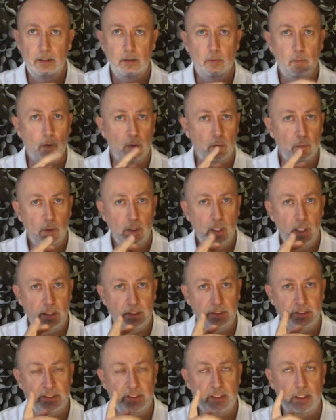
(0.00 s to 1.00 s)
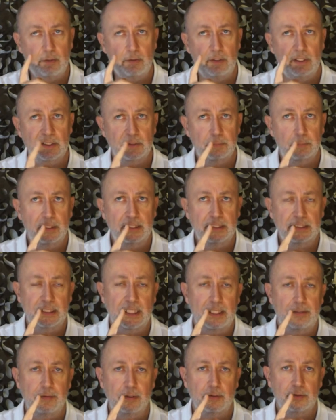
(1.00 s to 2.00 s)
What I will ask though is please
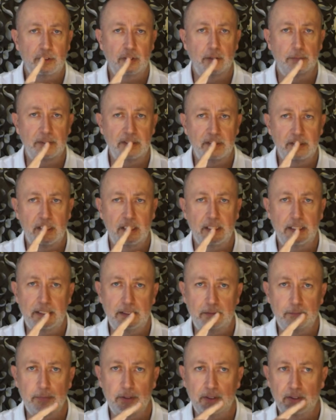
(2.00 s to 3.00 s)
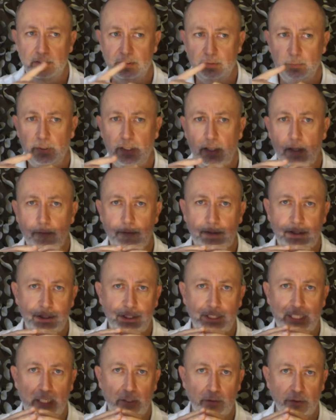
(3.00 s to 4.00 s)
keep those comments clean, because we are
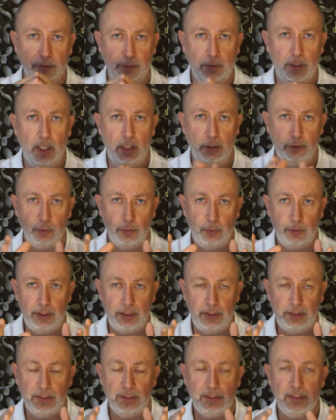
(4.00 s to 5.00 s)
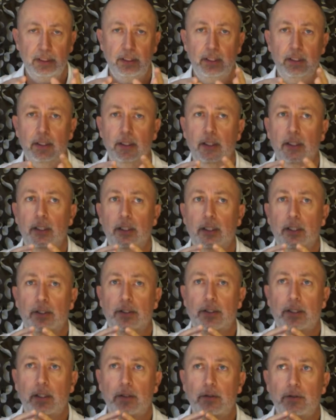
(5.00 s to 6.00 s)
reaching out to a large audience.
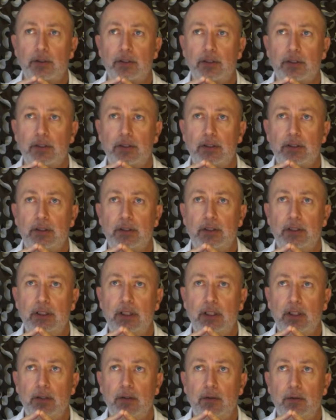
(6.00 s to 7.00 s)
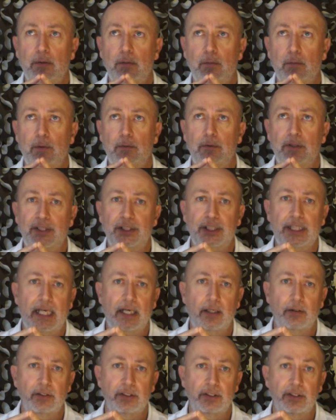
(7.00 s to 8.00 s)
Those, you know, we're reaching
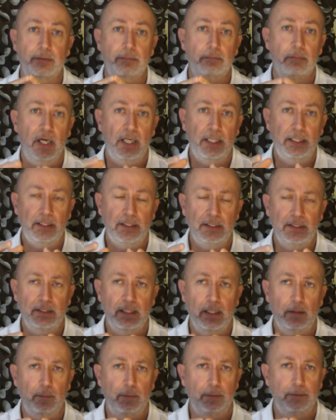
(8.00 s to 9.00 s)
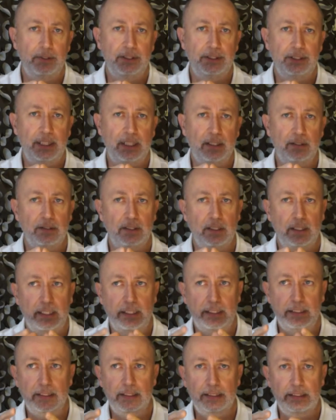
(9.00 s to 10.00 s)
out to minors and we're reaching out to
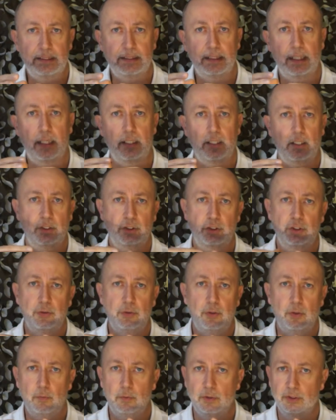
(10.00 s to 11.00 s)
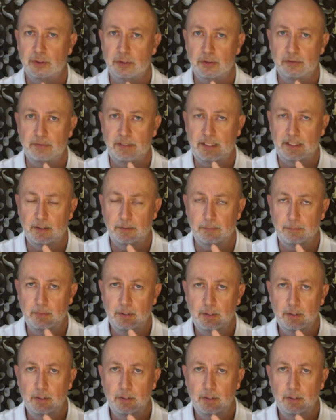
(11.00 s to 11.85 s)
ladies, and I do not want to offend them.